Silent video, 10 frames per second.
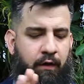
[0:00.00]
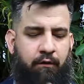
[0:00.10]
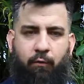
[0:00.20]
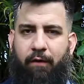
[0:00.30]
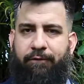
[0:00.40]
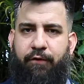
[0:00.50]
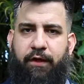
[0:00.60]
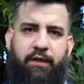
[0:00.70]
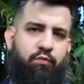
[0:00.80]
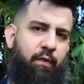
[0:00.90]
square
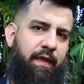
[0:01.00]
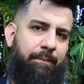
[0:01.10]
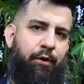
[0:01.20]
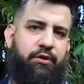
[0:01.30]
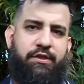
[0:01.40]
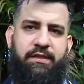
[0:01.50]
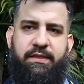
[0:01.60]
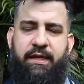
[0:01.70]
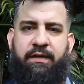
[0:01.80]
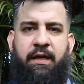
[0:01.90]
footage, when they purchased
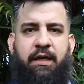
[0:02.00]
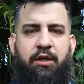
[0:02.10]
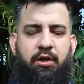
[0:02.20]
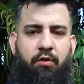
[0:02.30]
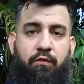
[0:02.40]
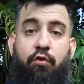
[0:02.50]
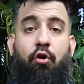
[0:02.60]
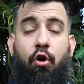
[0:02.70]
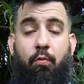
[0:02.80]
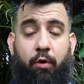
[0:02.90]
it, you know, do your
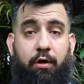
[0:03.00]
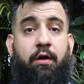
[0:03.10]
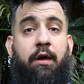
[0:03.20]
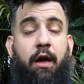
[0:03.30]
homework.